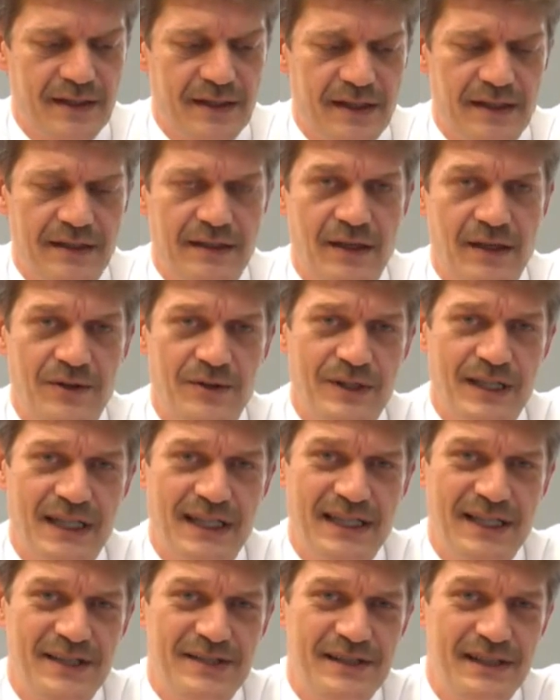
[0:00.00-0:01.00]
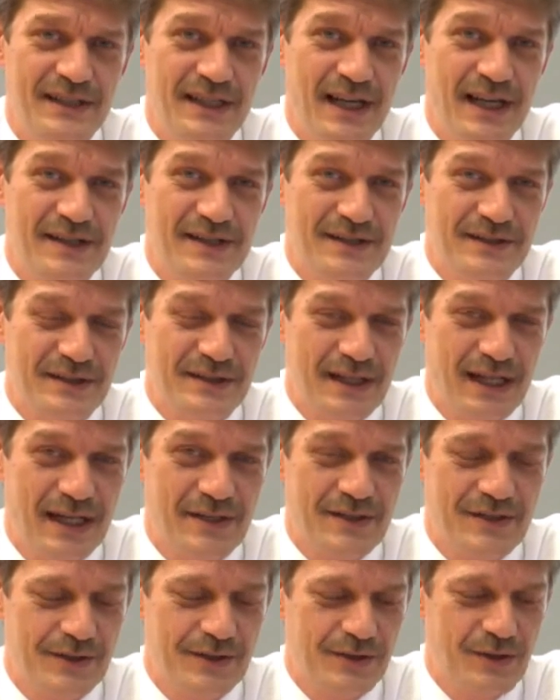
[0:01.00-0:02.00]
And now you can easily ask,
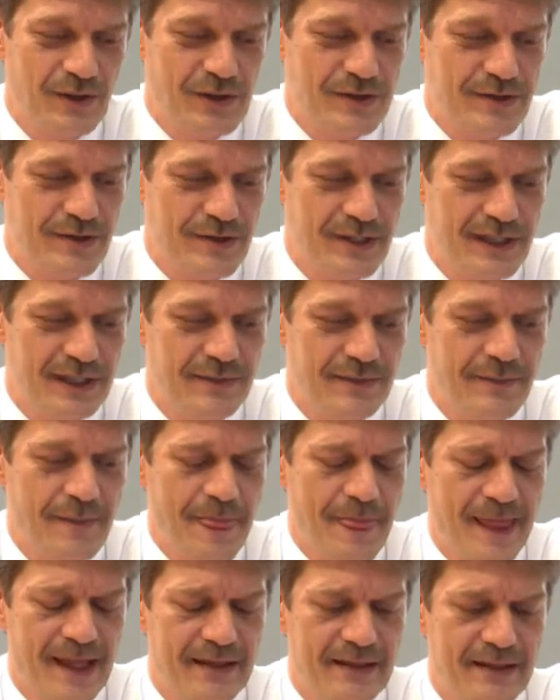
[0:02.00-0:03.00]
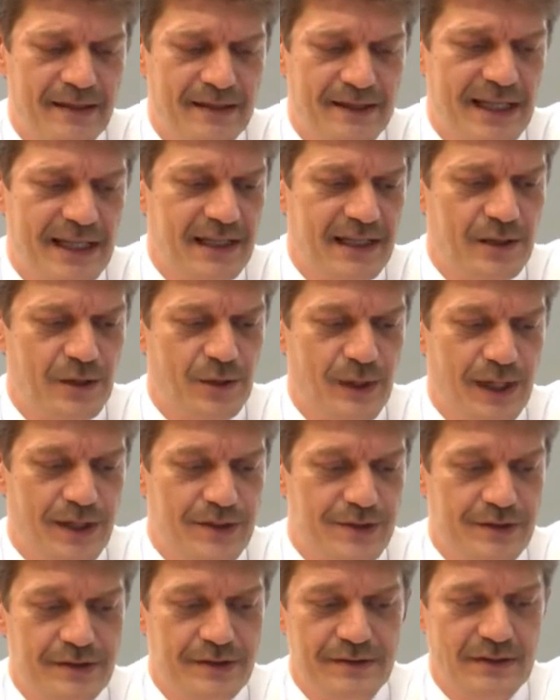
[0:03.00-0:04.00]
answer also the second
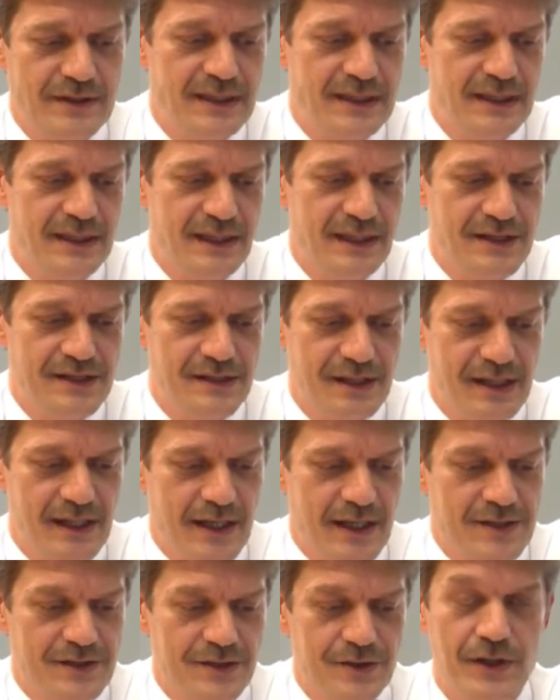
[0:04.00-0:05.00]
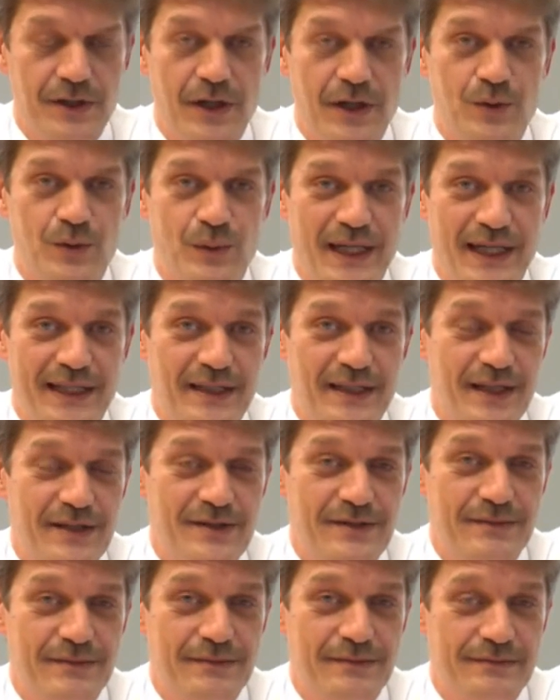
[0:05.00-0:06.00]
question, is an astronaut
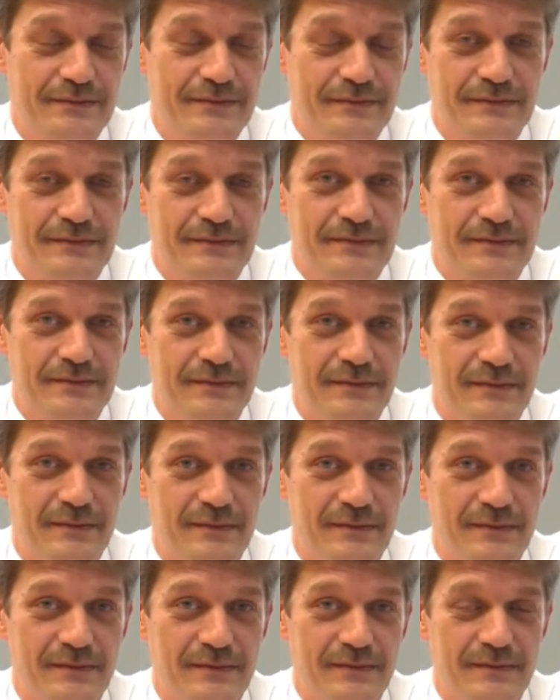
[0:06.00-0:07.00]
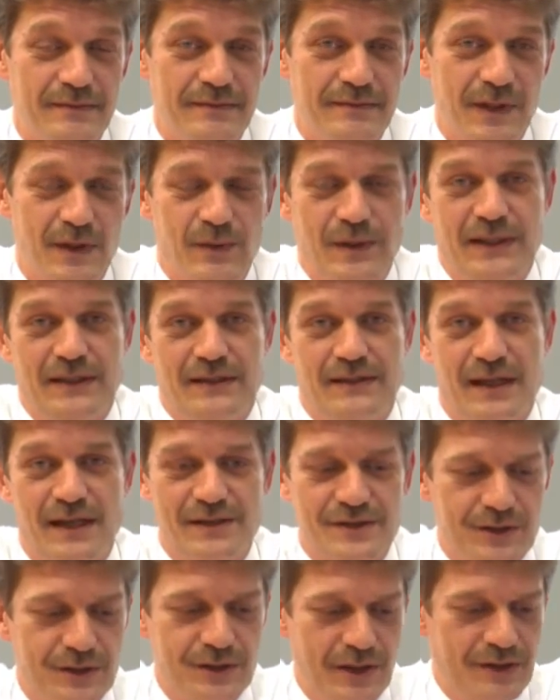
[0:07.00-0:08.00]
weightless? Well, an
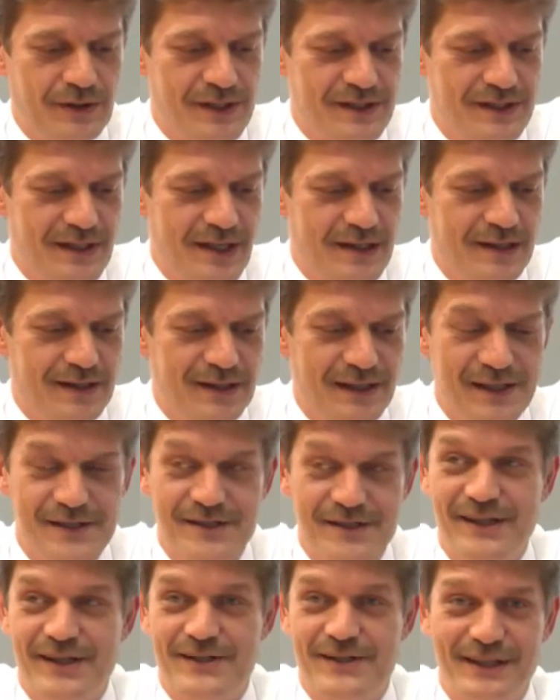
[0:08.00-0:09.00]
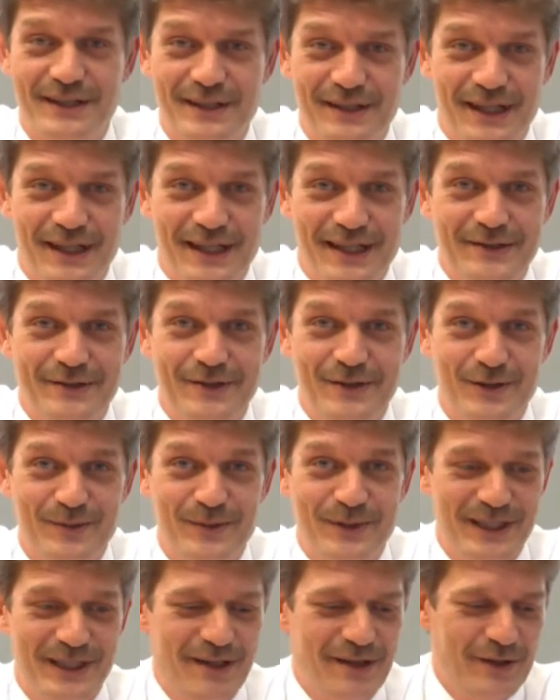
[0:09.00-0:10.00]
astronaut is nothing else than a satellite
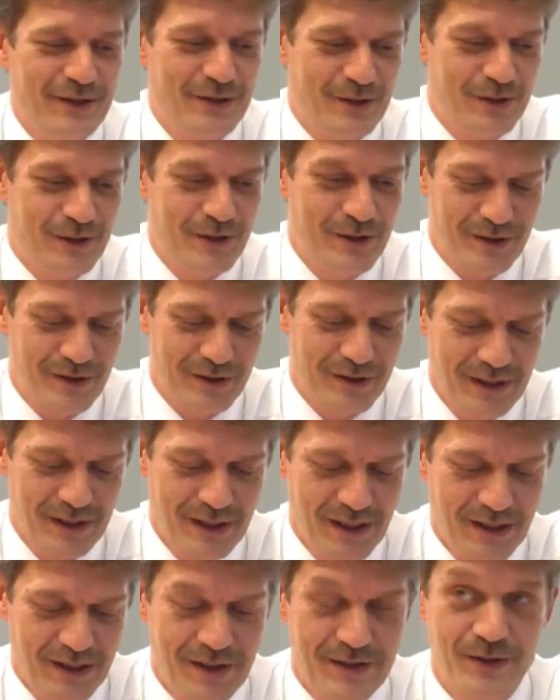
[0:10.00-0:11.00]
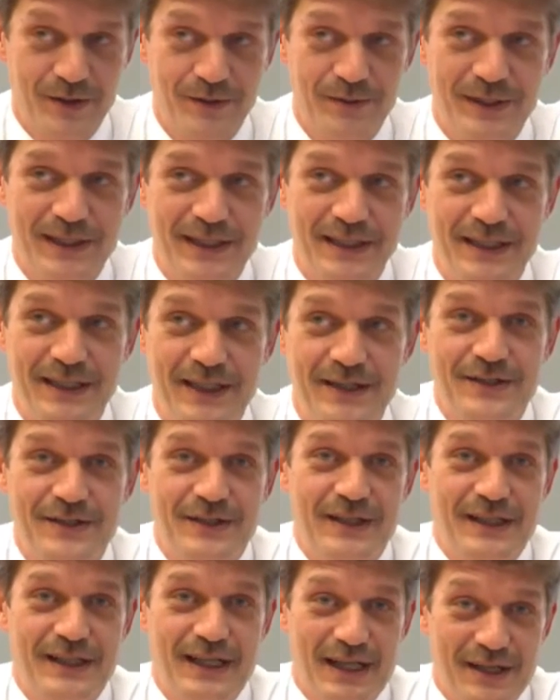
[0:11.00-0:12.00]
orbiting the Earth, so we can
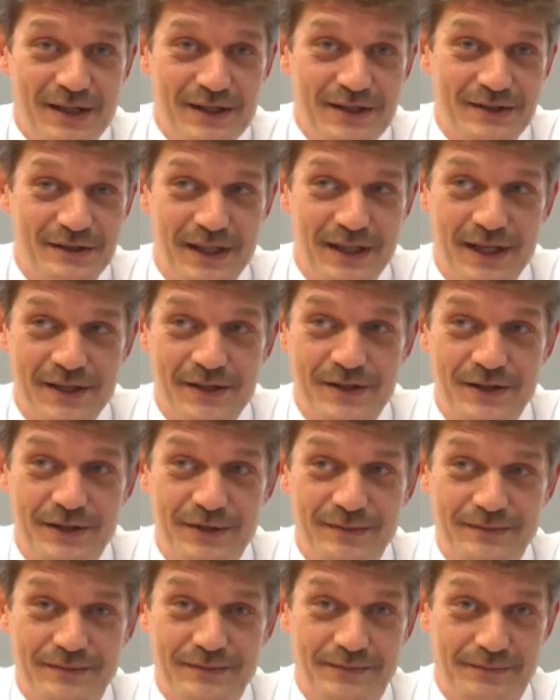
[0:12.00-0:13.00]
easily ask, answer,